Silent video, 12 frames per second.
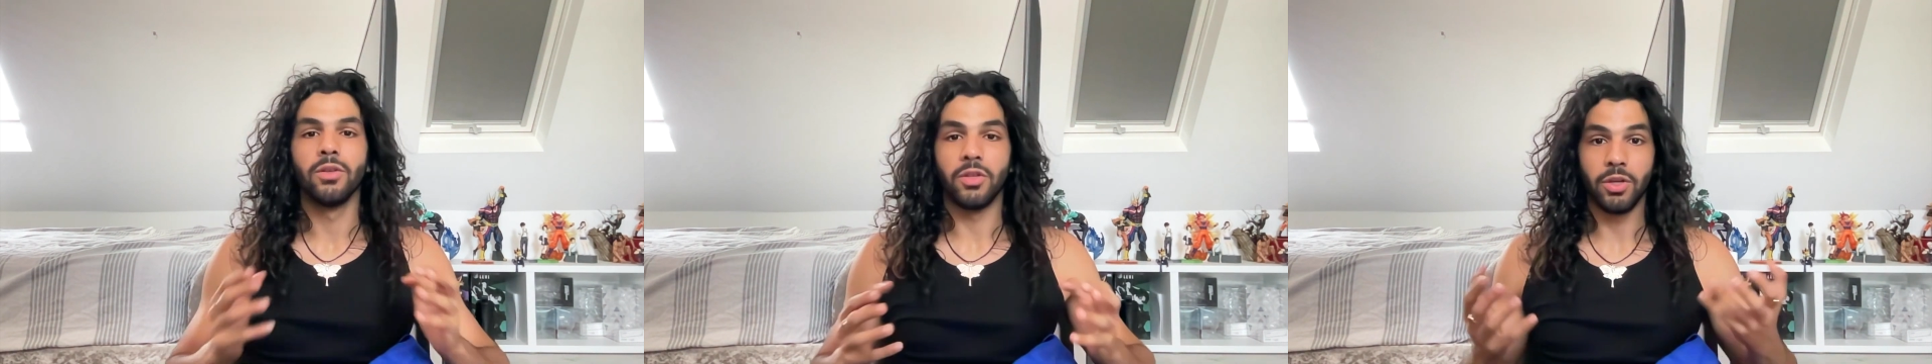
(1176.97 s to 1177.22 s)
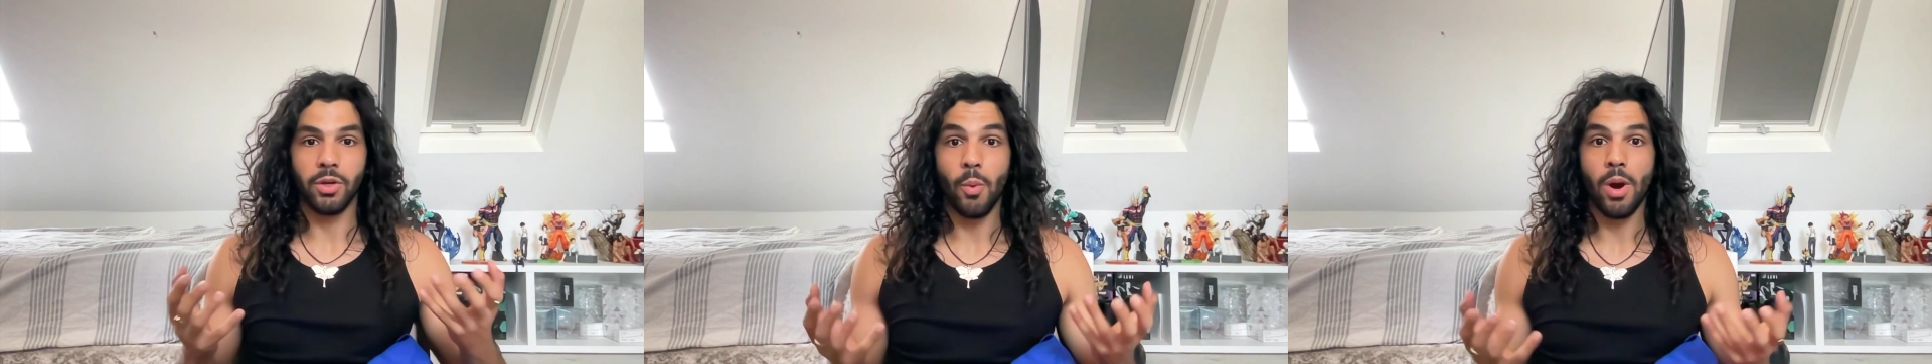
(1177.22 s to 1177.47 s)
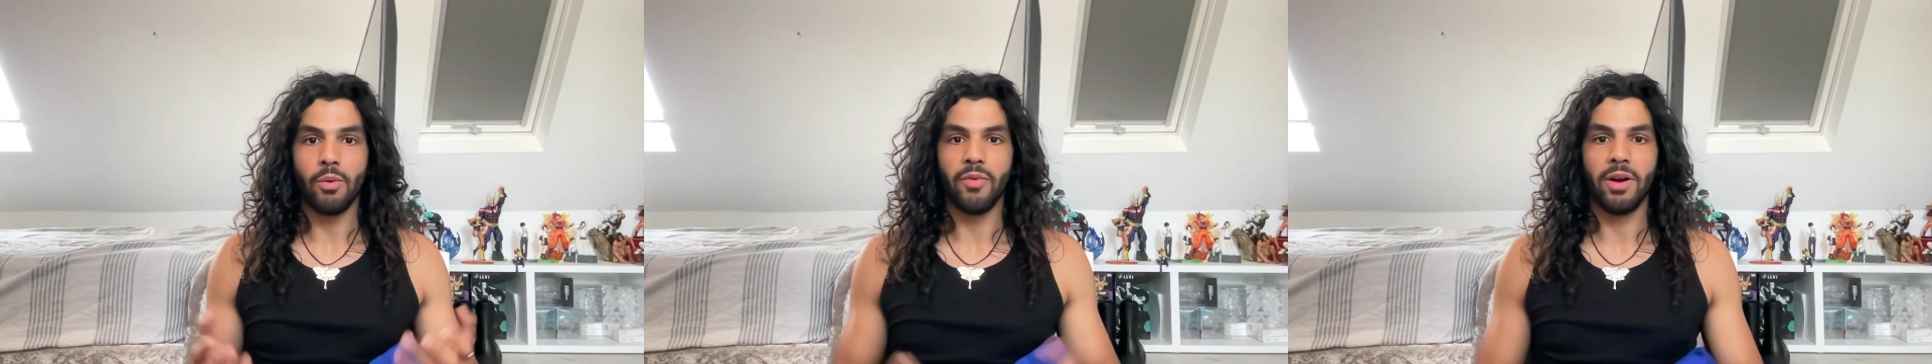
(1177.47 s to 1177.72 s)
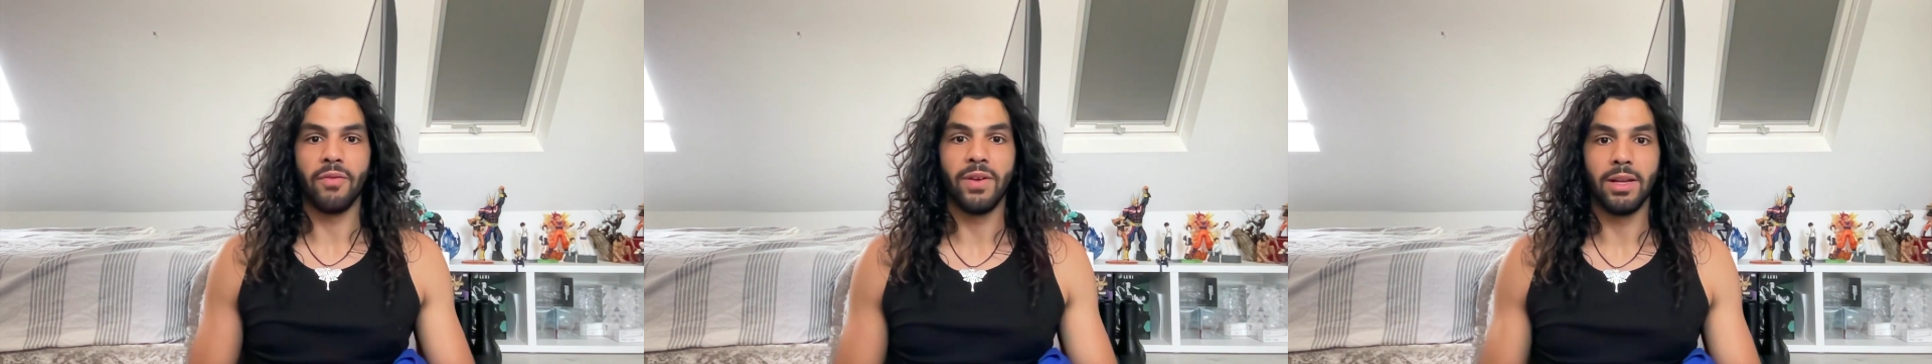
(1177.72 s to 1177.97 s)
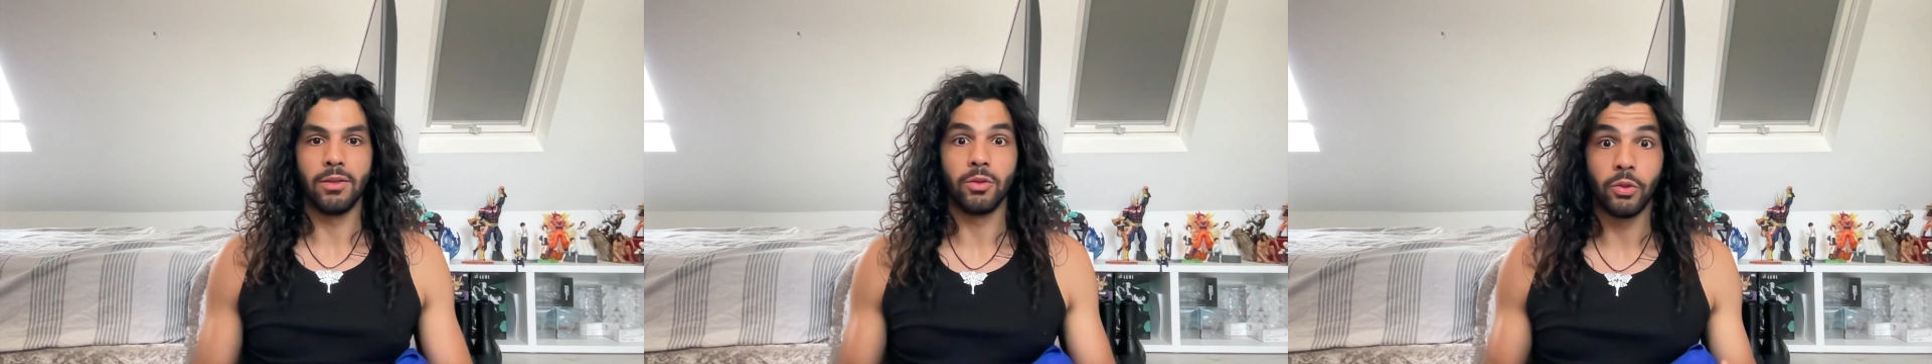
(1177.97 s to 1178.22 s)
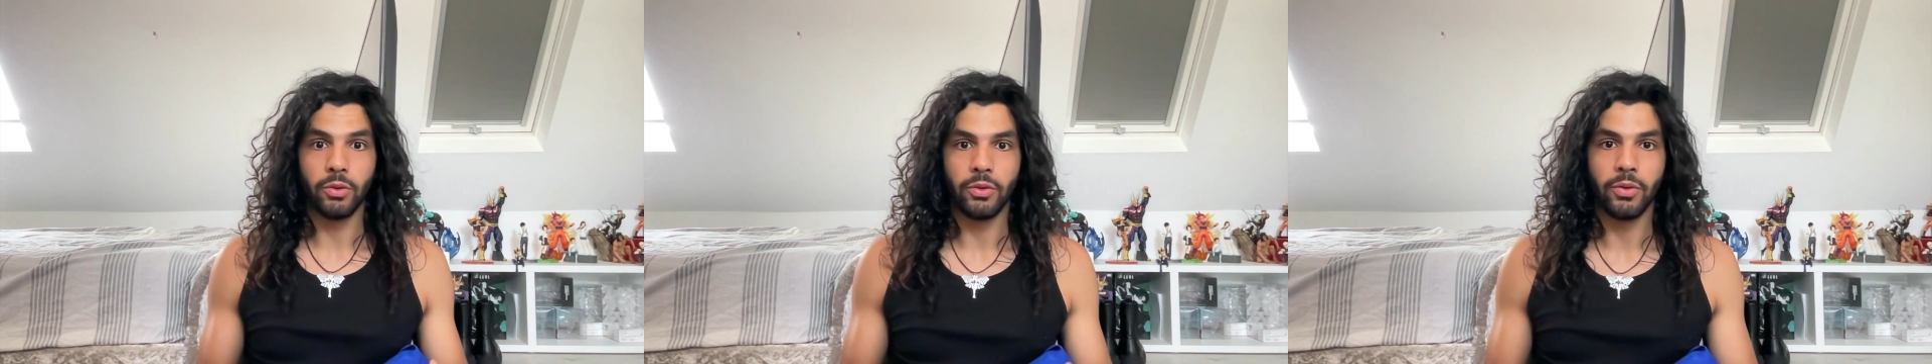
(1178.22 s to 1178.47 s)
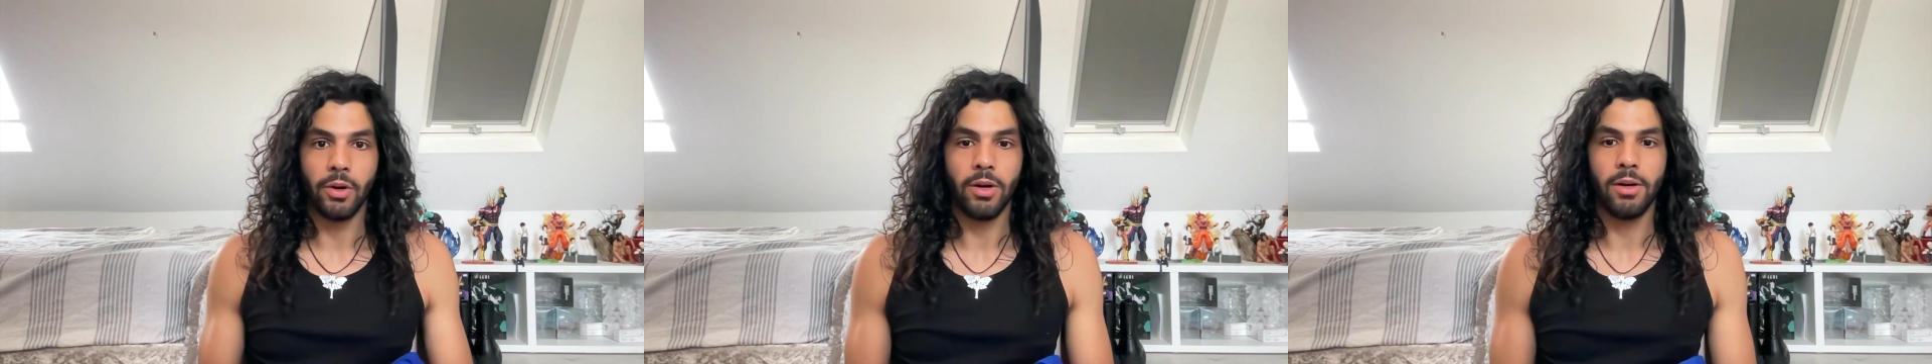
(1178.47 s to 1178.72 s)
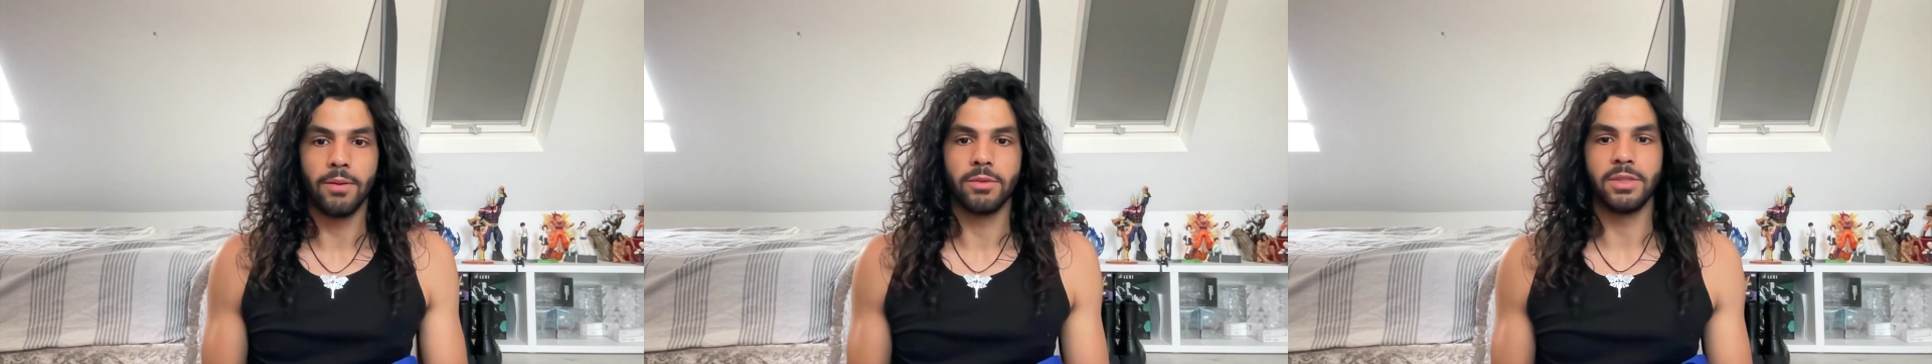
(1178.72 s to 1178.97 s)
So you can wear it without feeling too
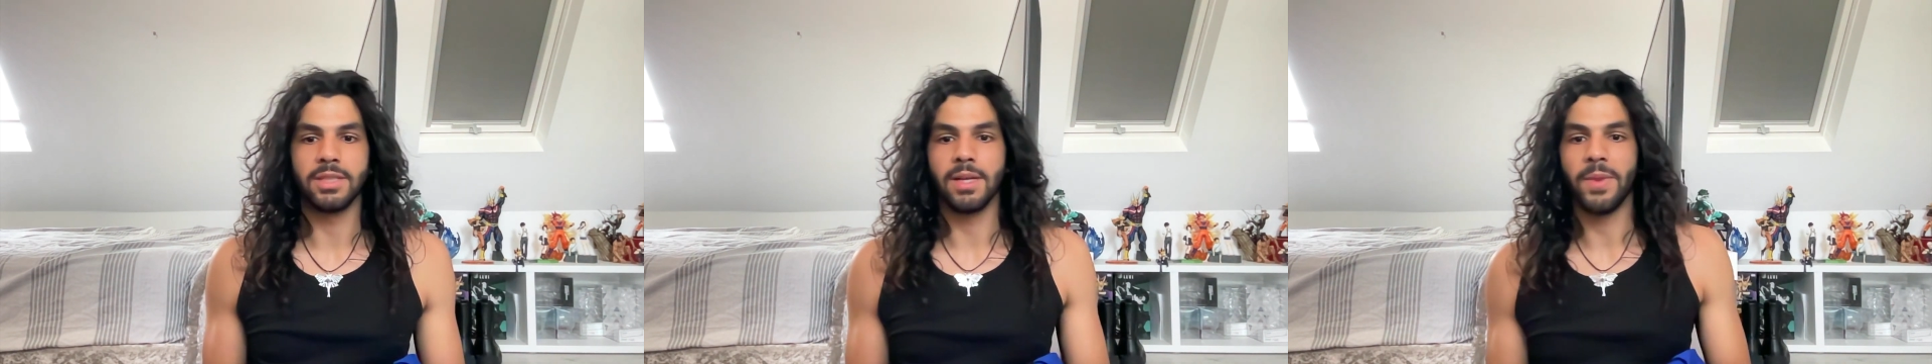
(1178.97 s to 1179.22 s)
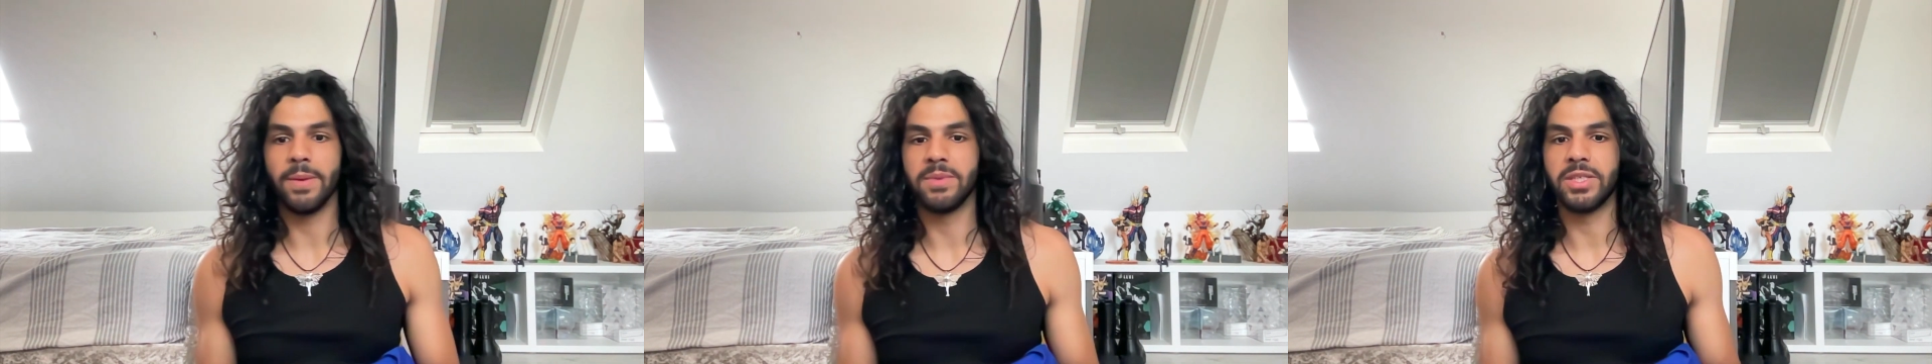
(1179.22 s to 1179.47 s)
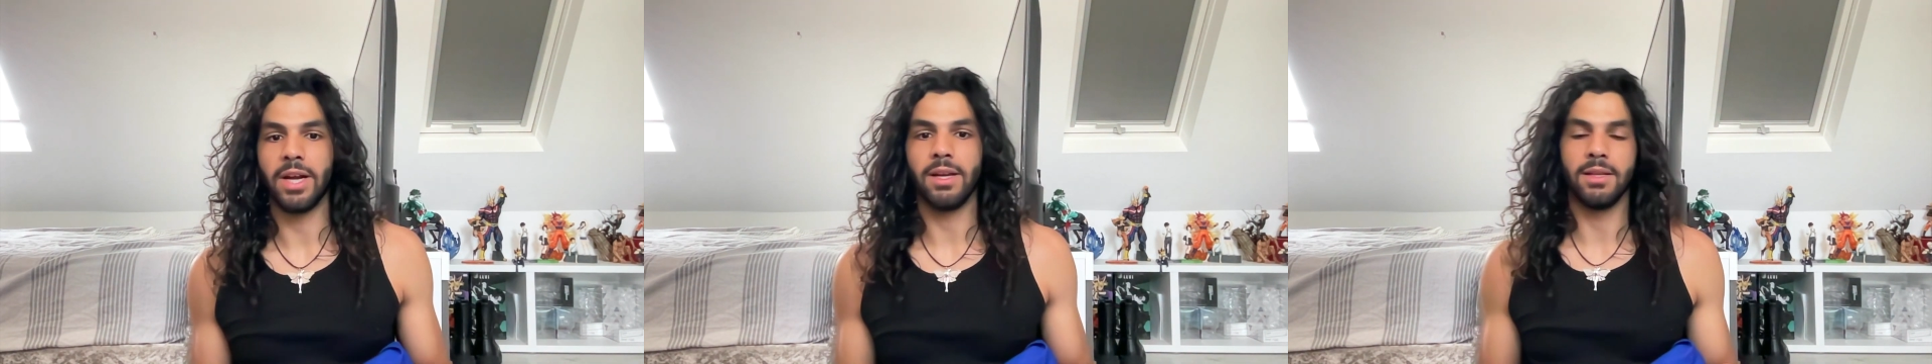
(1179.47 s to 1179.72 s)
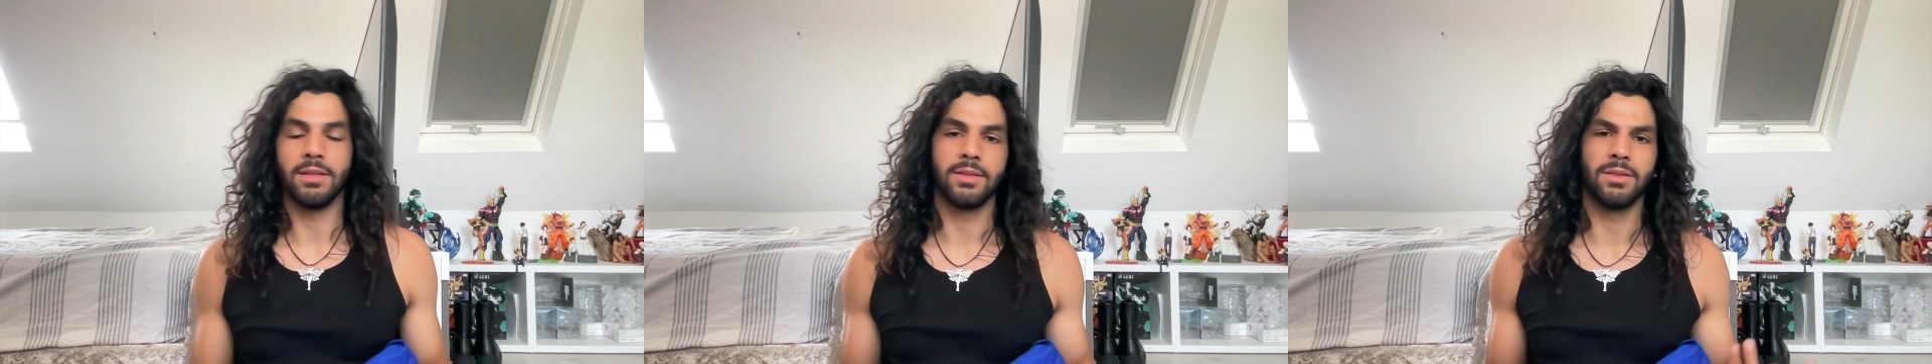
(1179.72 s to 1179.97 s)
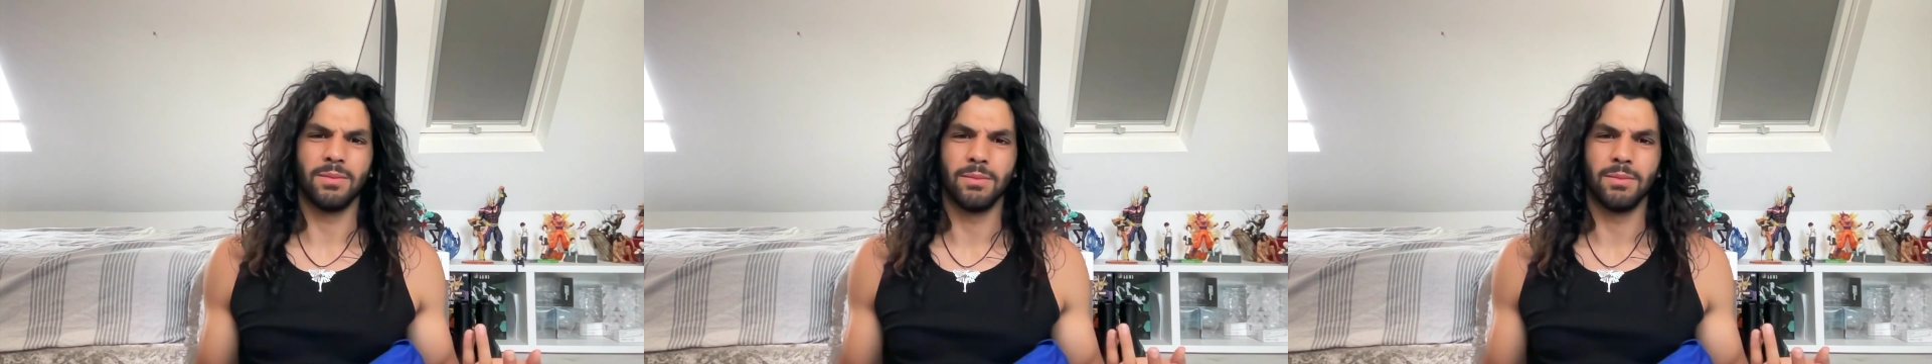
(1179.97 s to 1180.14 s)
hot. Because sometimes jackets,